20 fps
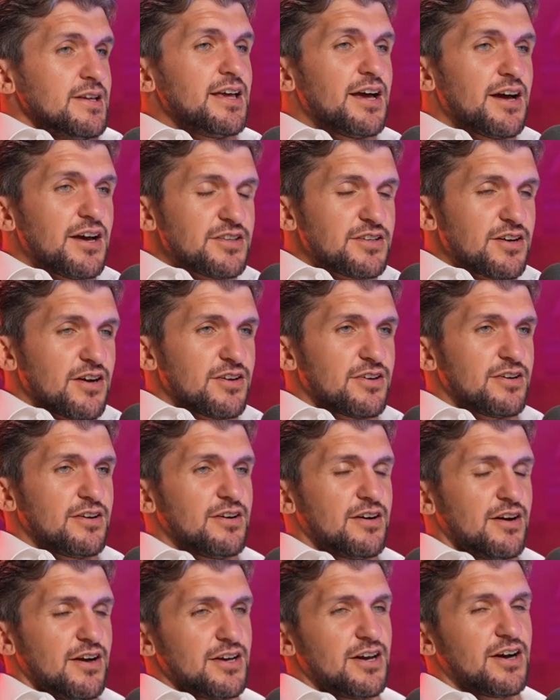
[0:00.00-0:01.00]
Yeah,
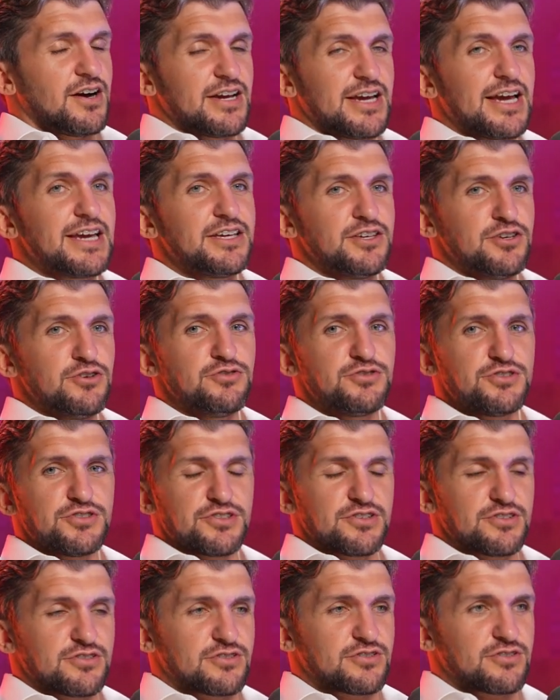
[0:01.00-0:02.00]
I get
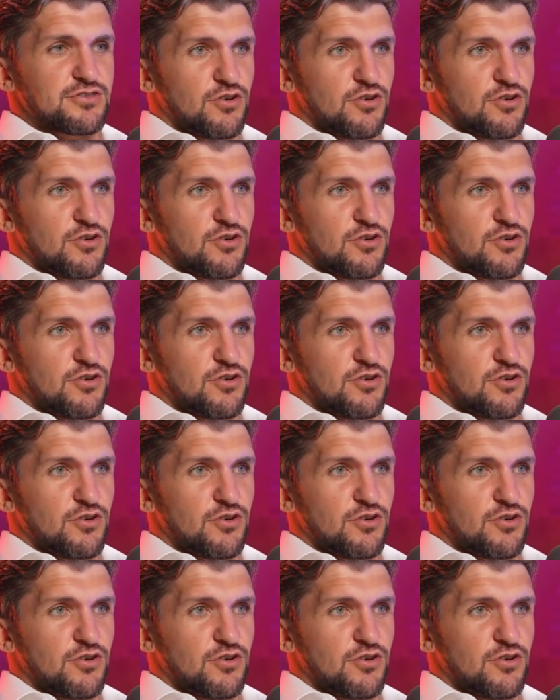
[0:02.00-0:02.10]
used to